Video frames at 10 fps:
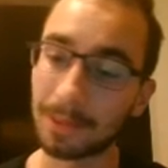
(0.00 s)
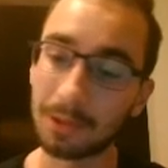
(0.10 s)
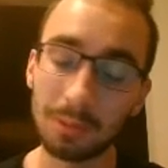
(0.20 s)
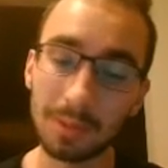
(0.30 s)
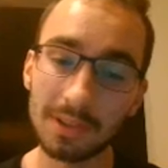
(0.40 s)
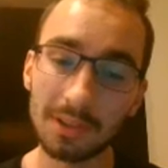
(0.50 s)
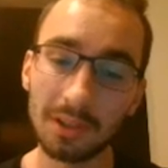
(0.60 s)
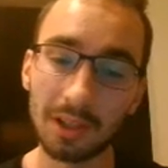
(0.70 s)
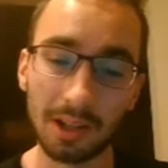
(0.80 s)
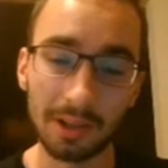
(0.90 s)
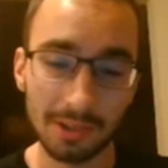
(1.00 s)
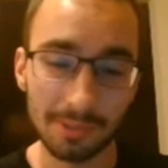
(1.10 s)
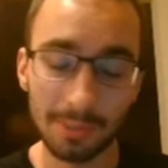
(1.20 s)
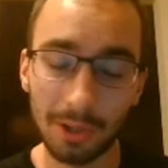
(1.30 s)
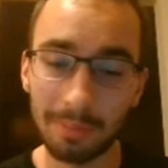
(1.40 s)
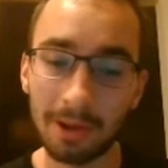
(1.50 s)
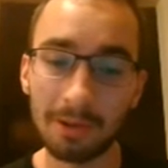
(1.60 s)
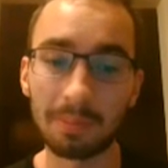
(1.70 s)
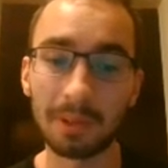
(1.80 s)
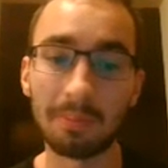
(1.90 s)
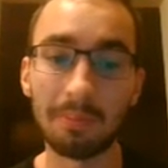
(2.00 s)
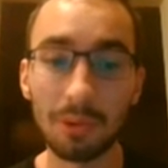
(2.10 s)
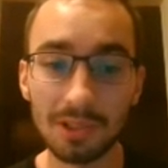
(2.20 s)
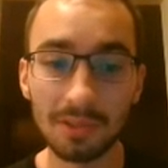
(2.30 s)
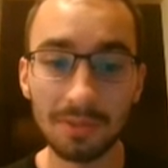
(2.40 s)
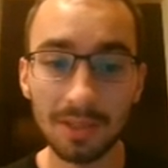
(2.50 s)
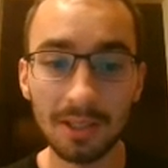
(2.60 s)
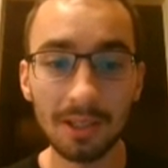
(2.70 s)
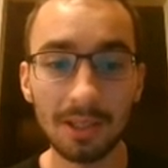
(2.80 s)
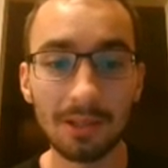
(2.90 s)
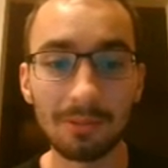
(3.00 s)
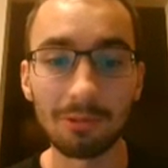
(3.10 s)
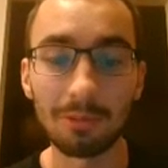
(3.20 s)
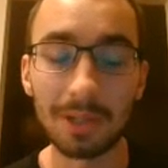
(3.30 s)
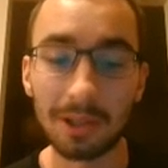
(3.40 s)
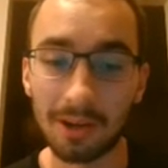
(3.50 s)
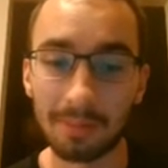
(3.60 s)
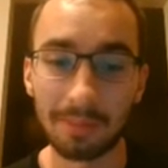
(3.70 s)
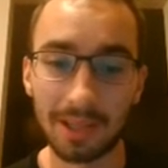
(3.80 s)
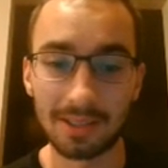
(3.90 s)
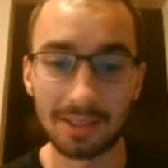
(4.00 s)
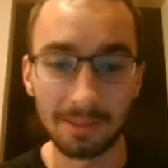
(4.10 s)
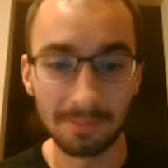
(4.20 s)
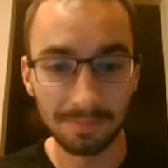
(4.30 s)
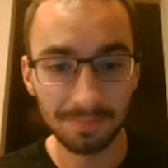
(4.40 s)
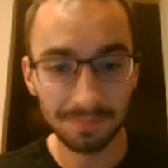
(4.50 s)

There will be still a small amount, but most of it will be gone by that time.